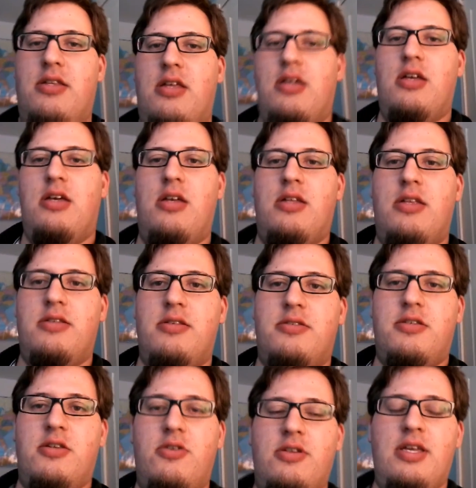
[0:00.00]
And
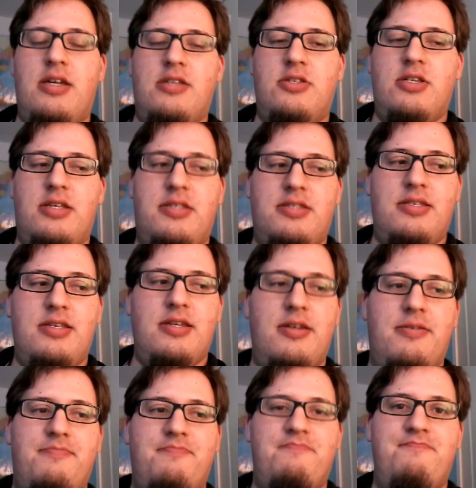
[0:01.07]
so yeah, just
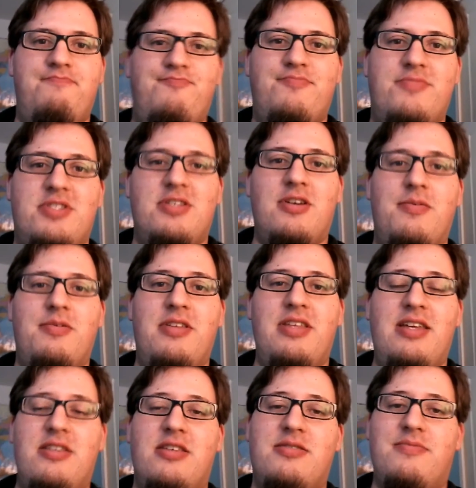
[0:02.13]
um sorry about it.
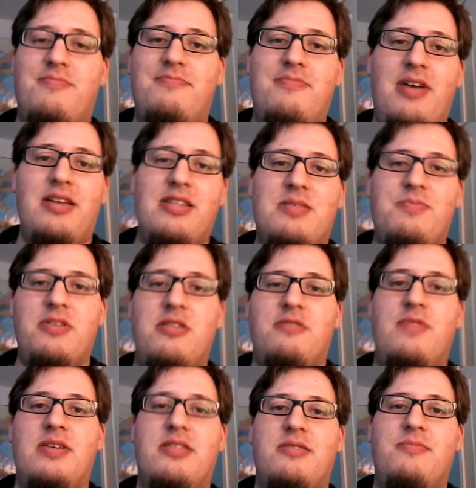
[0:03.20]
I just I spent the
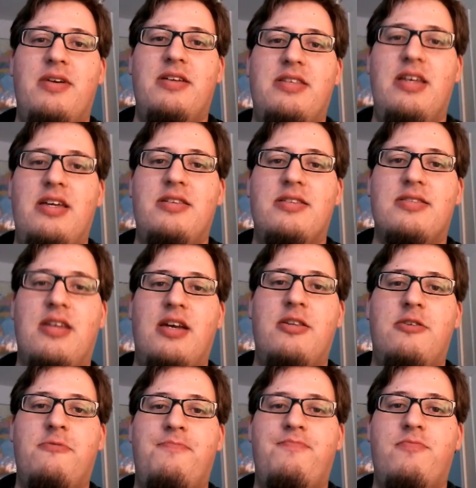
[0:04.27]
rest of my day just kind
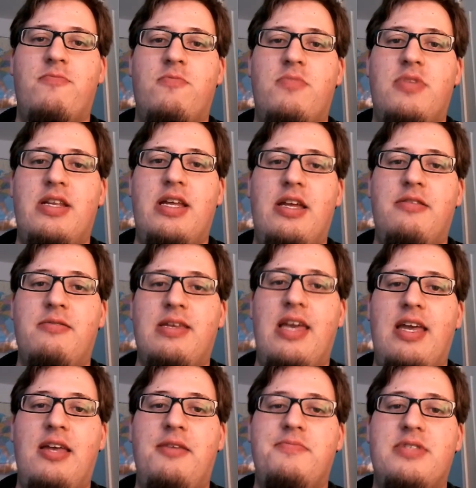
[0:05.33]
of playing
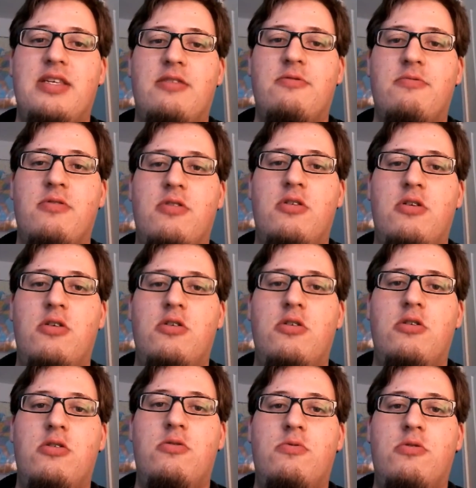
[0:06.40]
games and
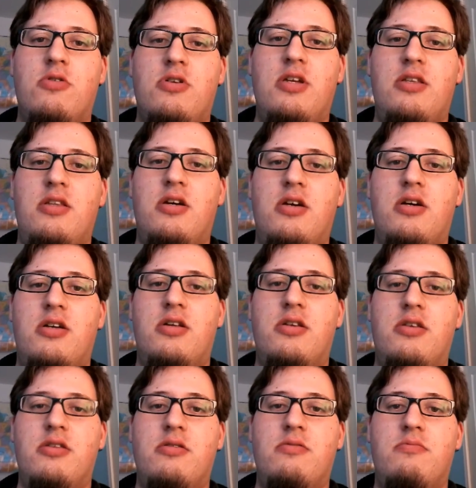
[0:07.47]
working
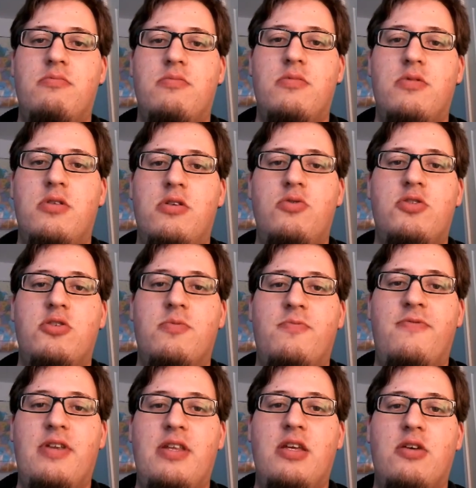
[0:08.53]
on YouTube
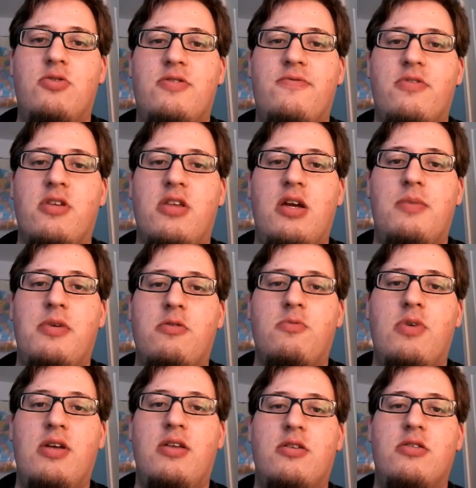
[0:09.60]
videos for the coming
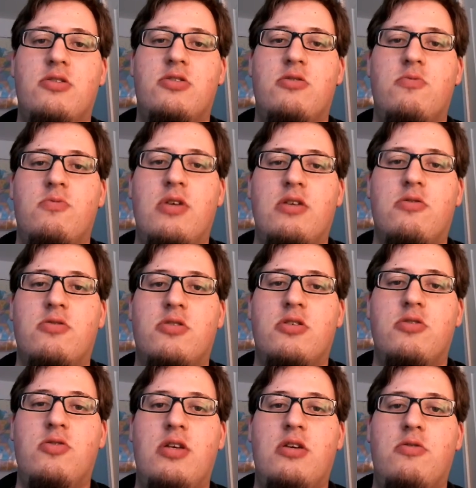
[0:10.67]
week and week or
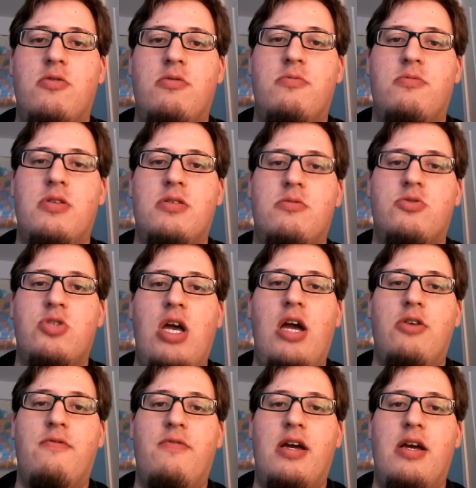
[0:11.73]
two here with just Child
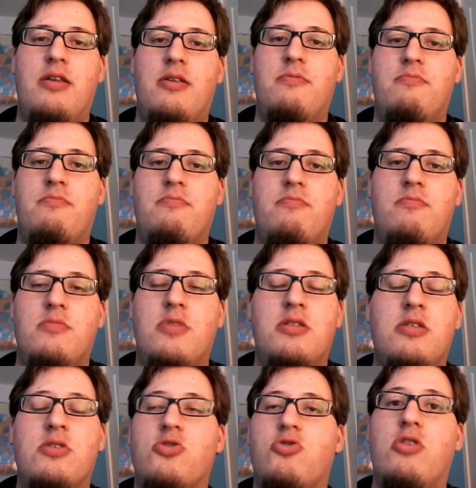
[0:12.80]
of Light and
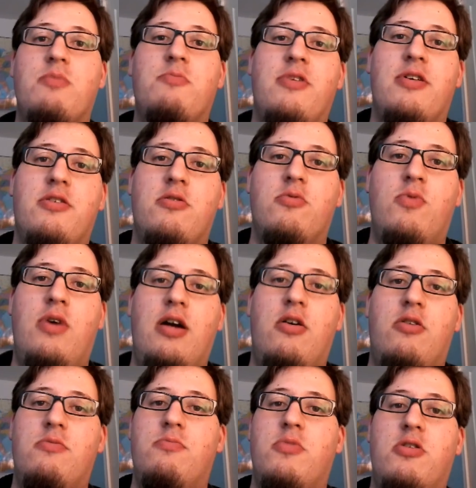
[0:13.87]
just enjoying Breath of the
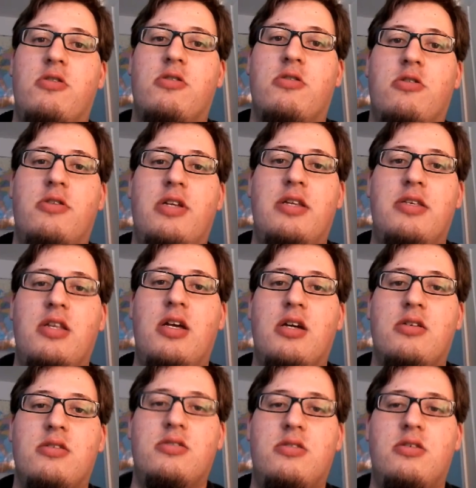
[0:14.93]
Wild and Mario Kart 8
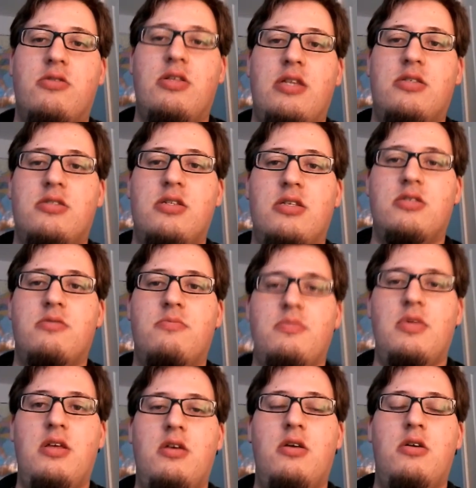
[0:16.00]
Deluxe. So that's just
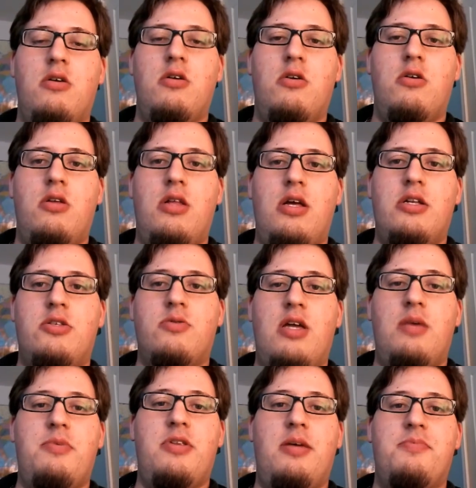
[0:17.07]
that's what
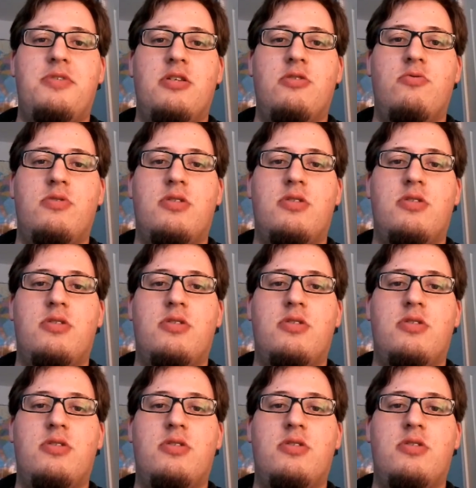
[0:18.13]
I've been up to.